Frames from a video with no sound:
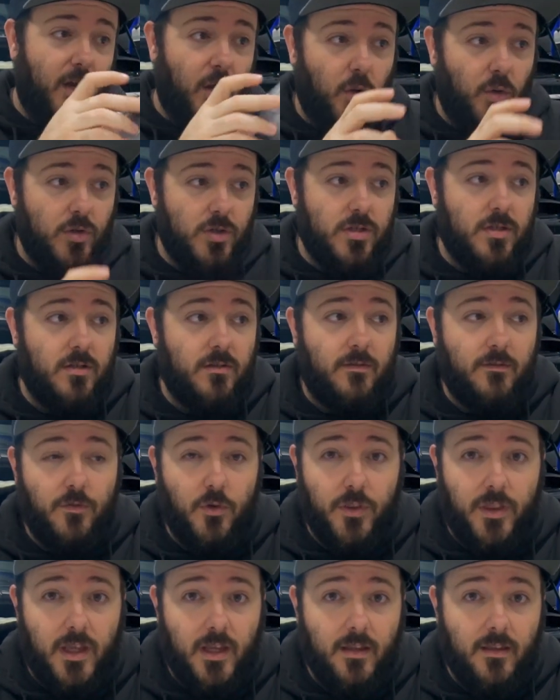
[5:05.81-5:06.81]
goes
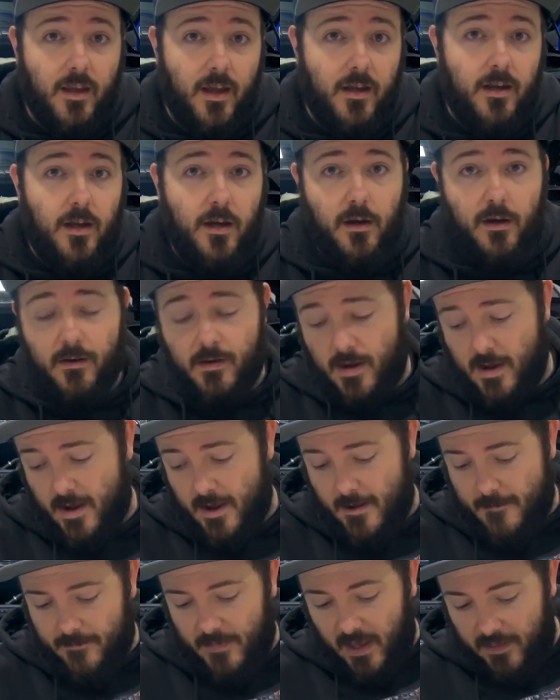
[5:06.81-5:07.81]
for the inlet here.
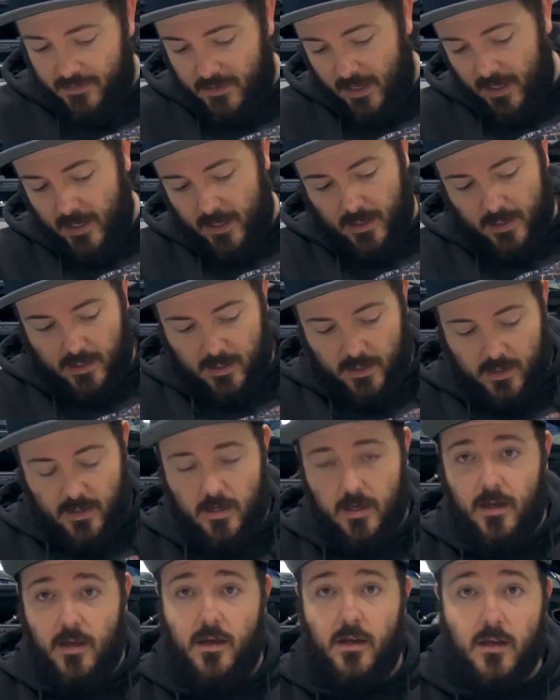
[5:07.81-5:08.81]
And then
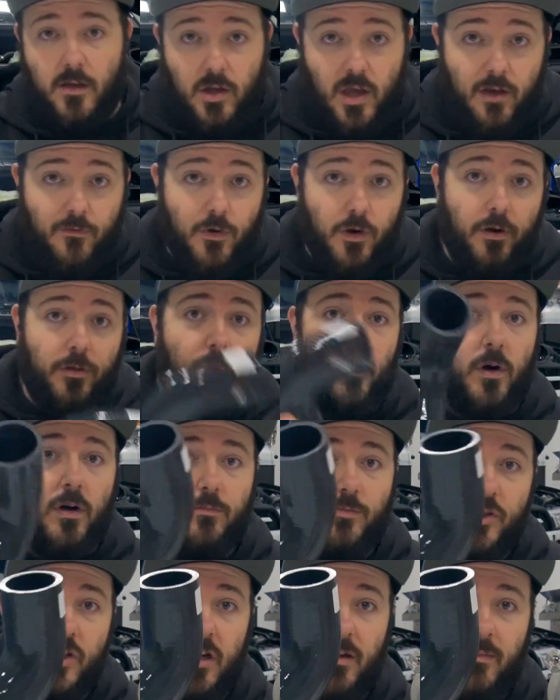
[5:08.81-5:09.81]
you have
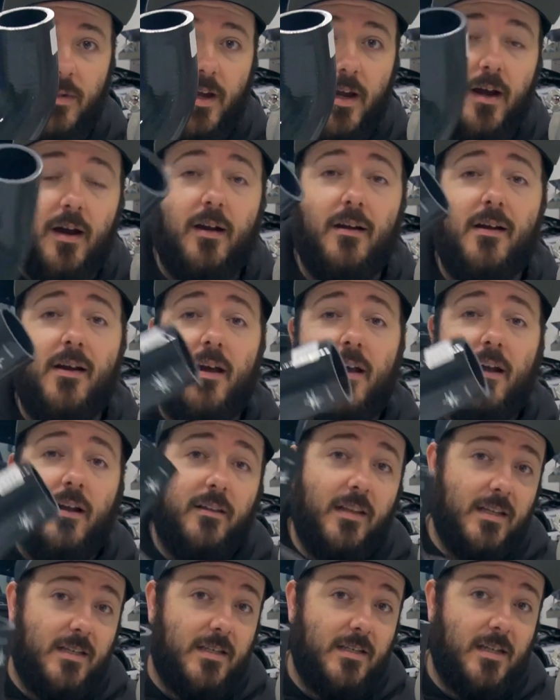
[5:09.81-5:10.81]
Earthworm Jim here.
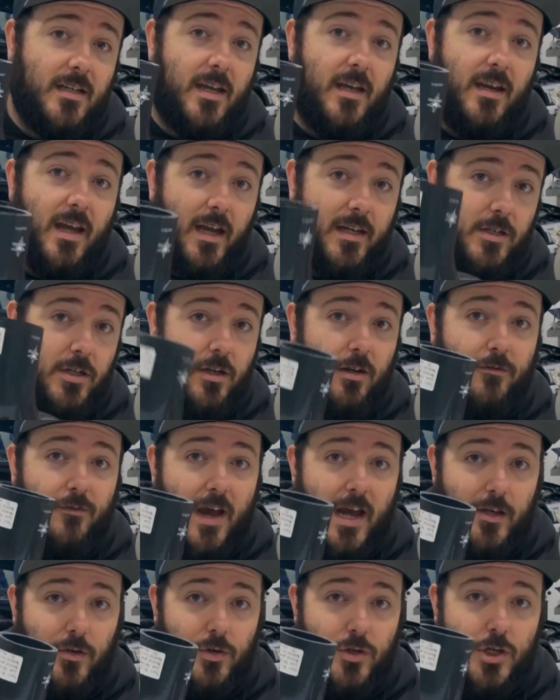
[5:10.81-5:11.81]
This is to connect to your
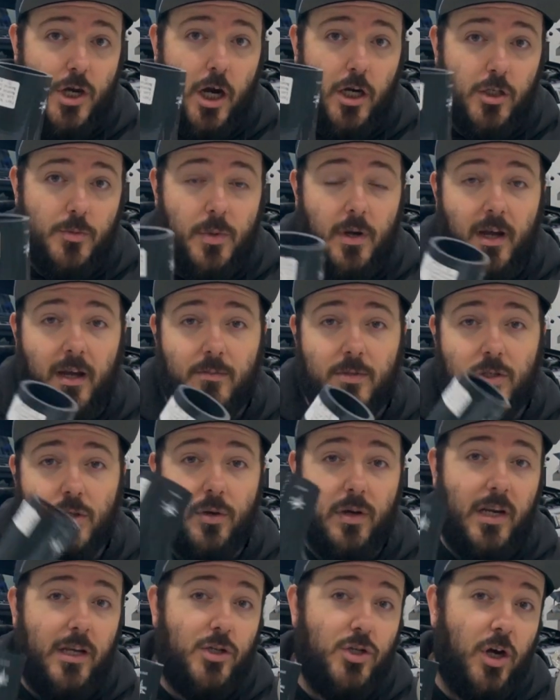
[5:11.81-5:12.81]
factory charge pipes
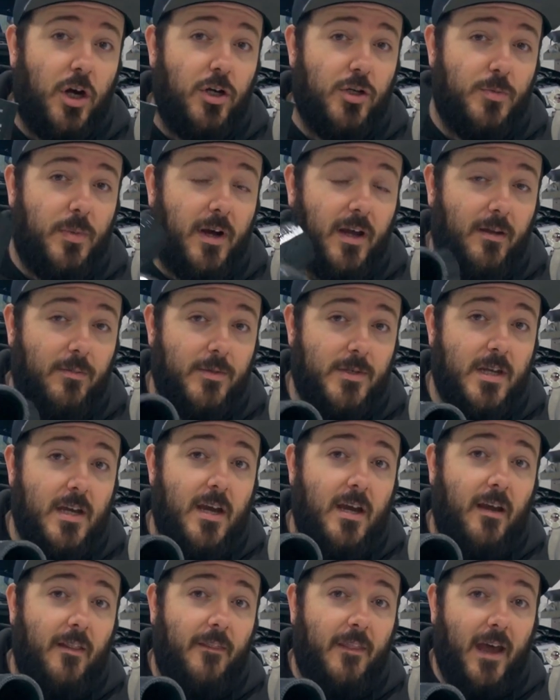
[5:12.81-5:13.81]
or any charge pipes
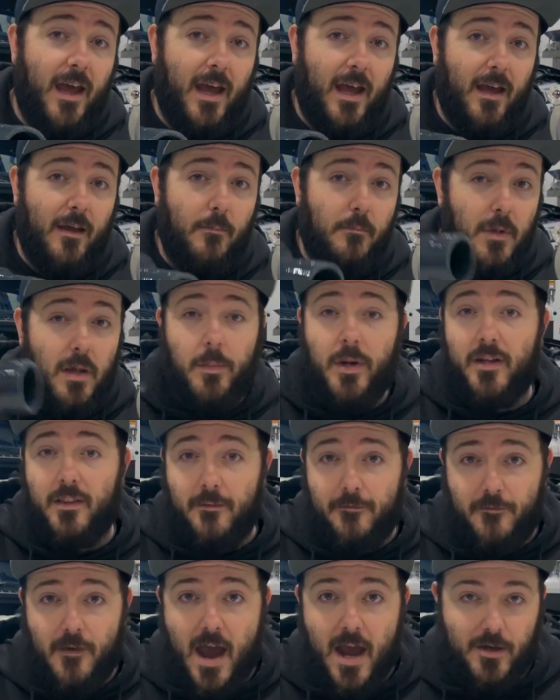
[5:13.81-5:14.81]
that mimic
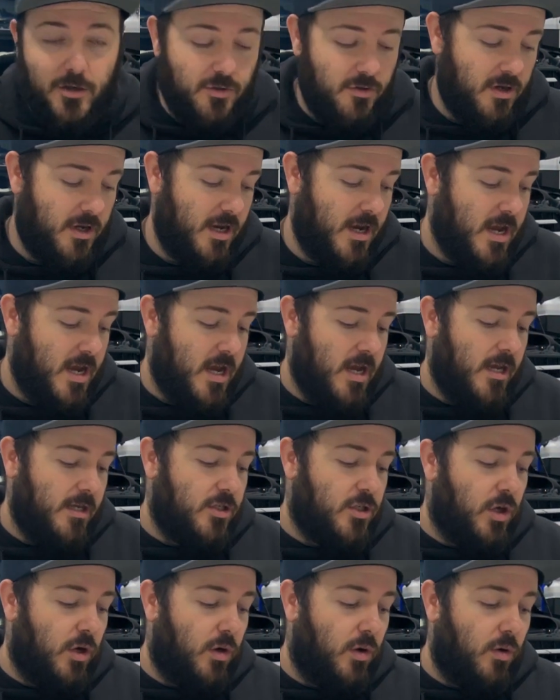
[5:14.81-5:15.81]
the factory.
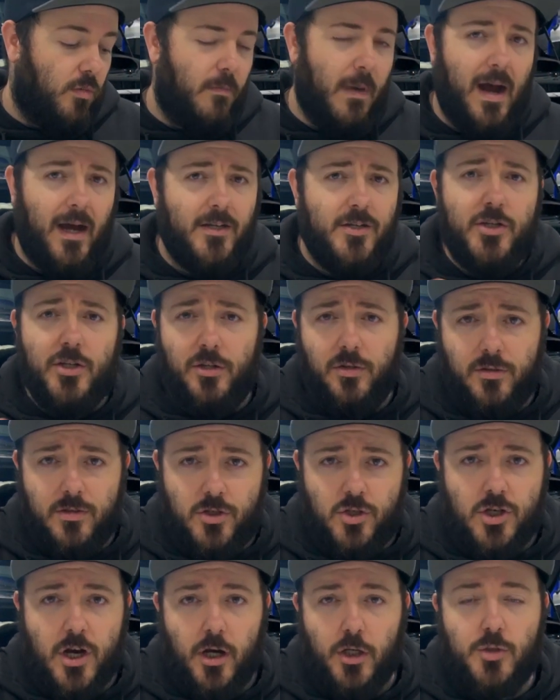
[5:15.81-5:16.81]
So
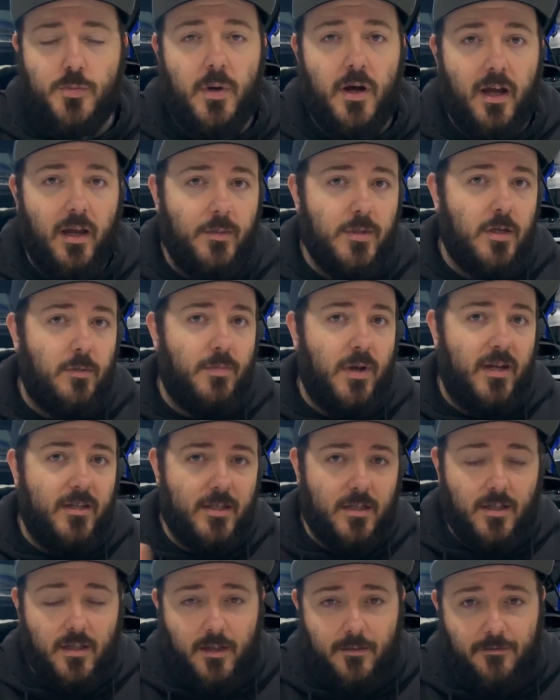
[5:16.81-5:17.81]
Montoon's charge pipes are
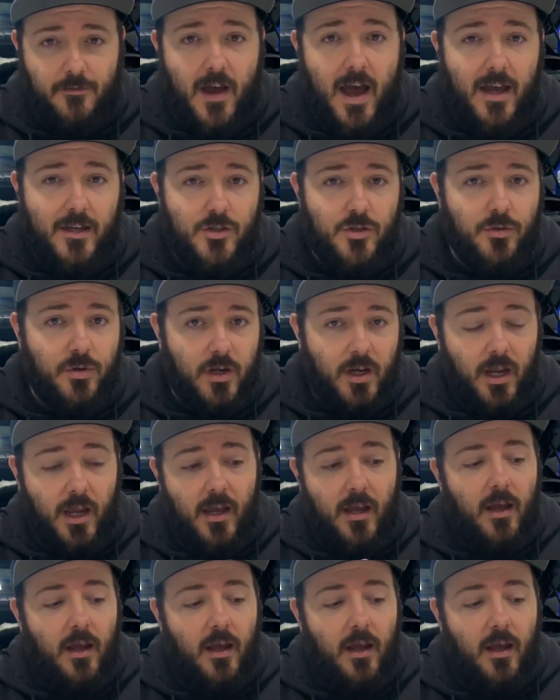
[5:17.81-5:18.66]
basically factory,